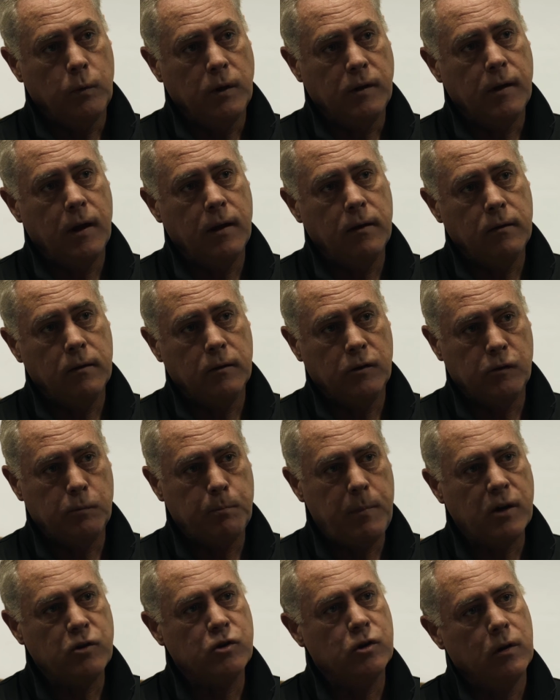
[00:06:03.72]
we tend to
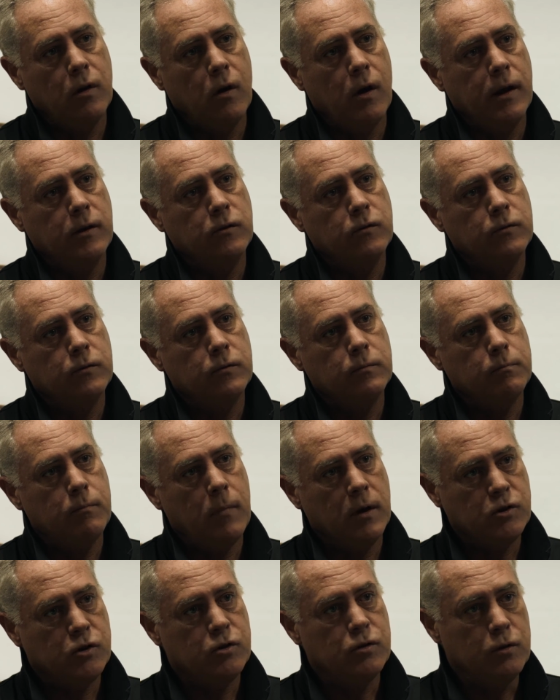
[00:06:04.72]
specialize
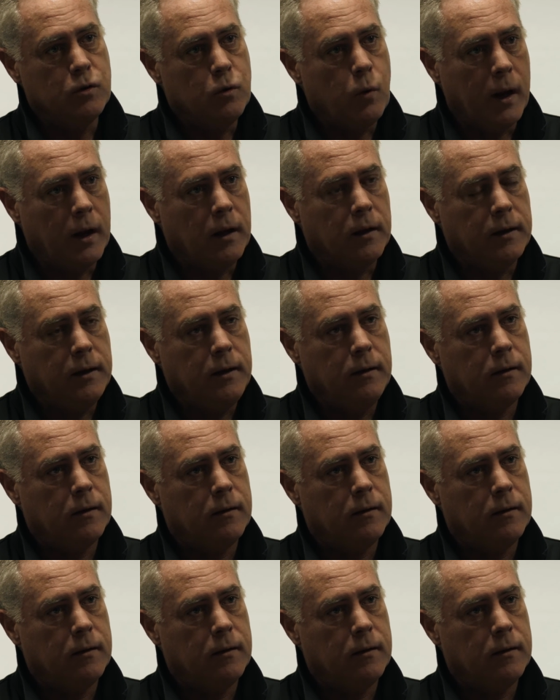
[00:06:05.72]
much too quickly,